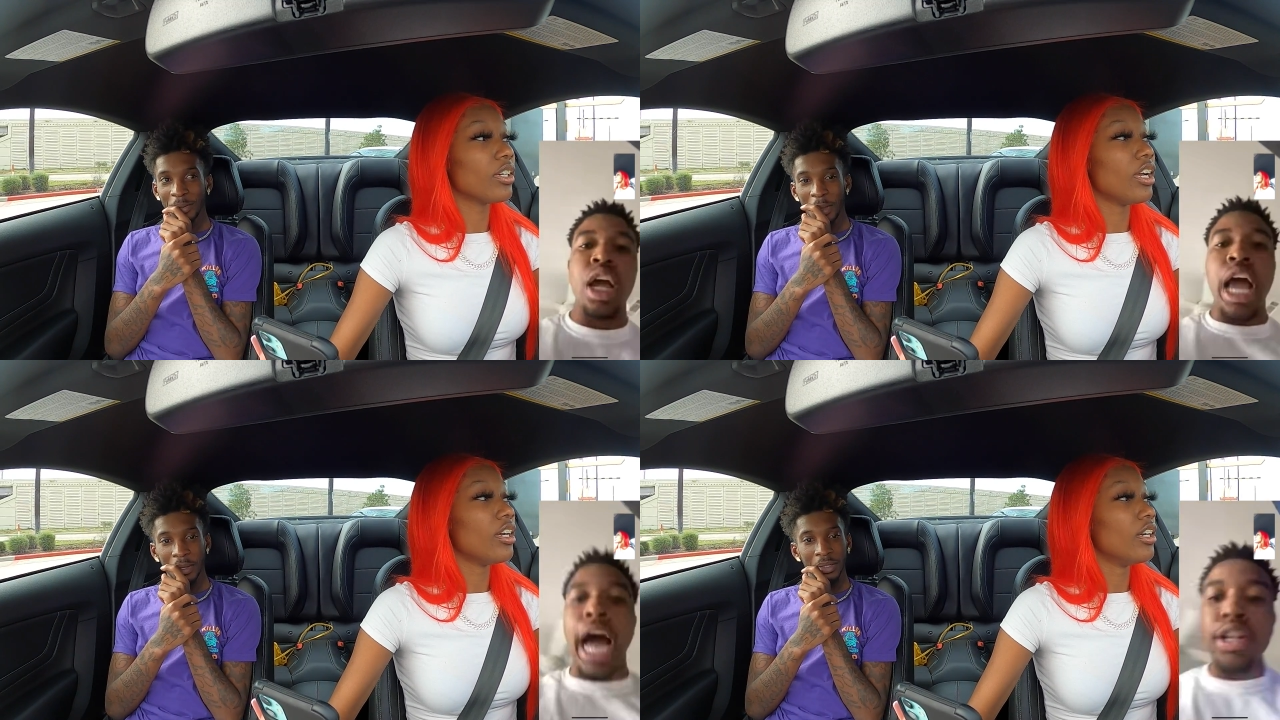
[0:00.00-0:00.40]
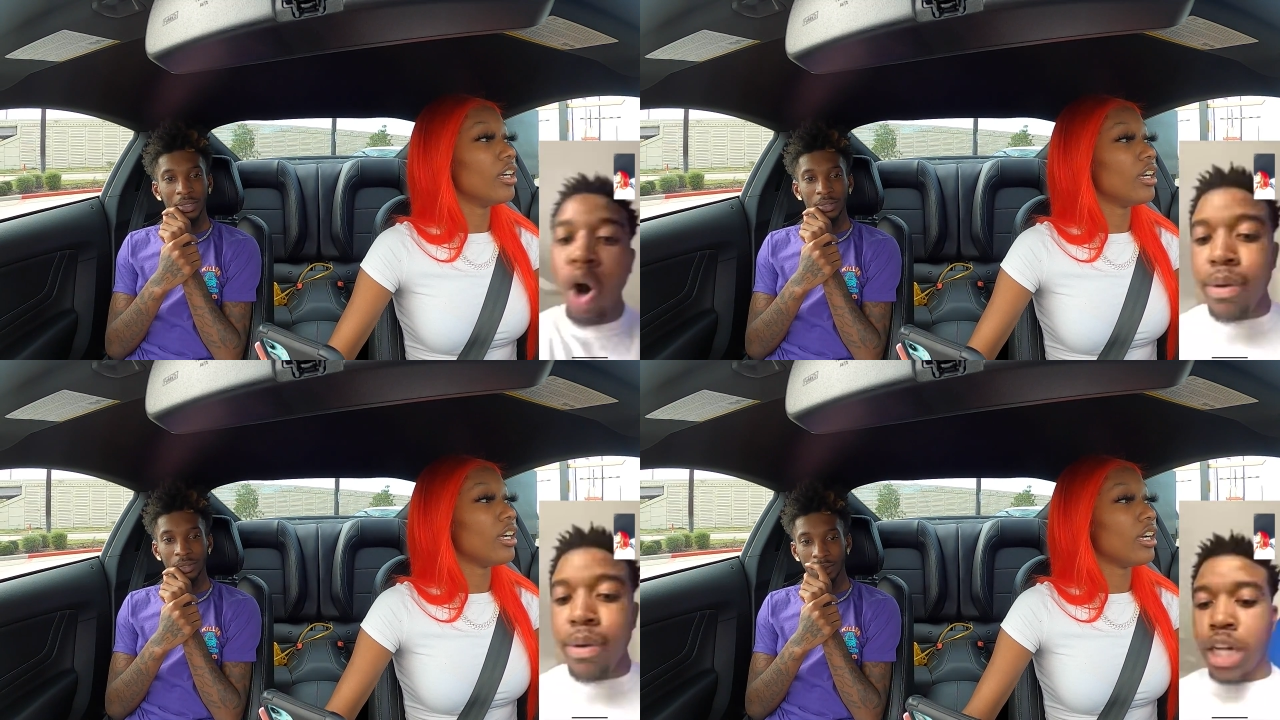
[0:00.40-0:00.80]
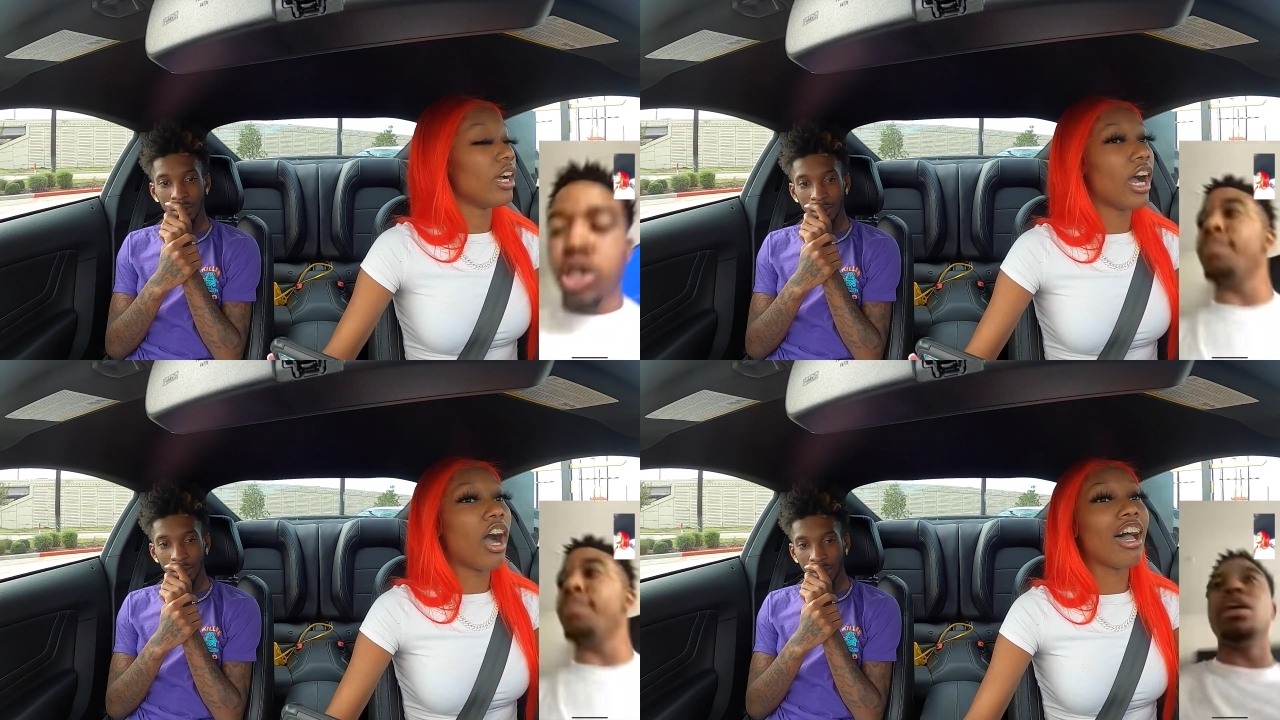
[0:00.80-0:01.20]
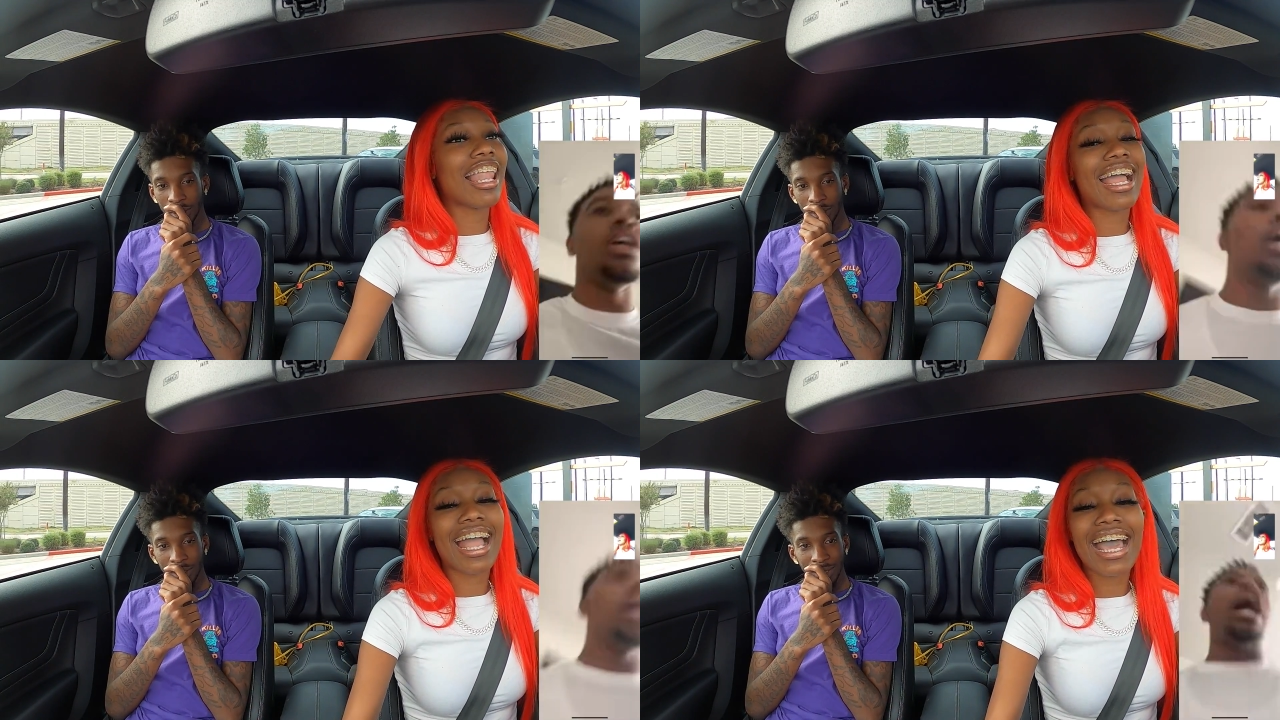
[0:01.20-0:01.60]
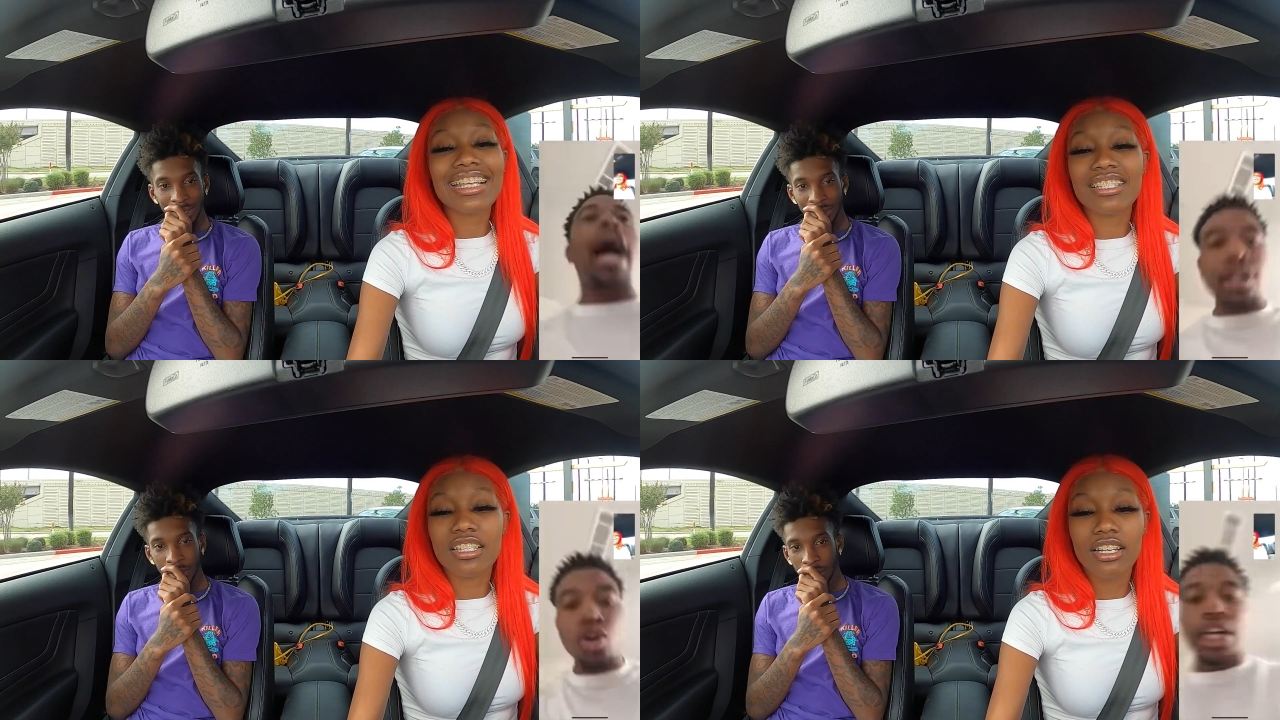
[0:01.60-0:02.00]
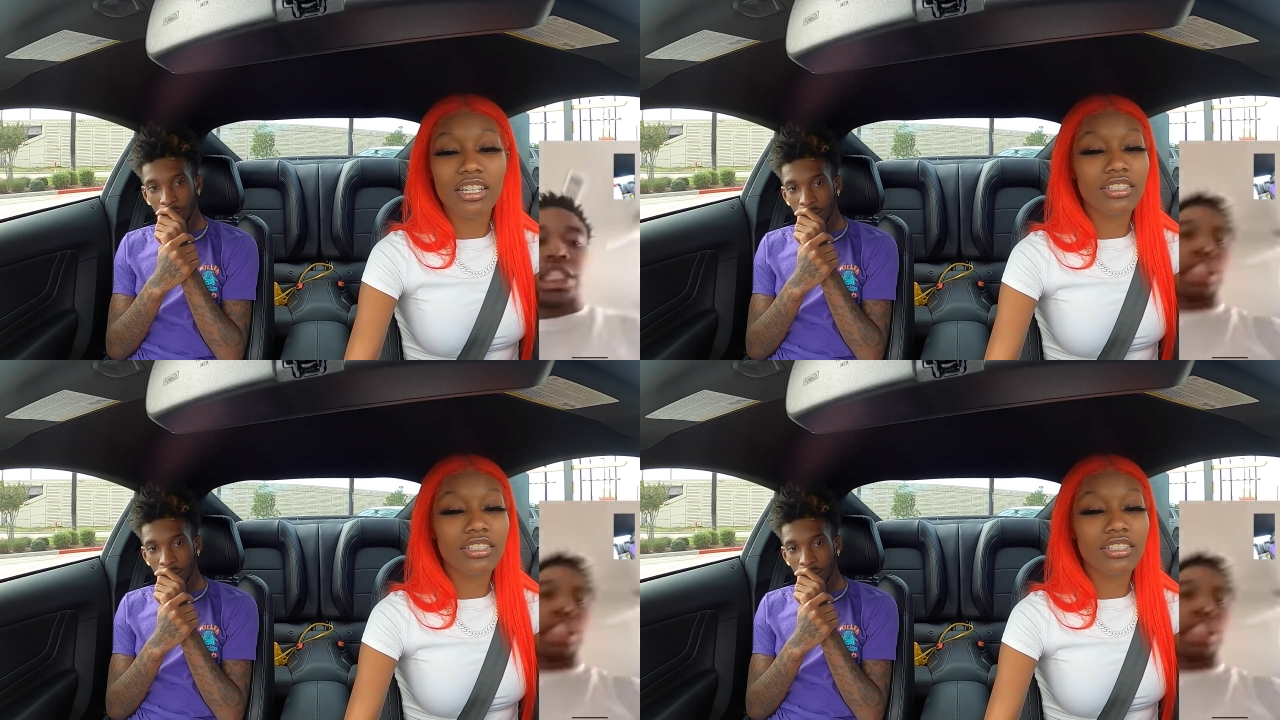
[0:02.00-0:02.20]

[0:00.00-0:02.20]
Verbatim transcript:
Speaker 1: I know I'm not tripping. All I got is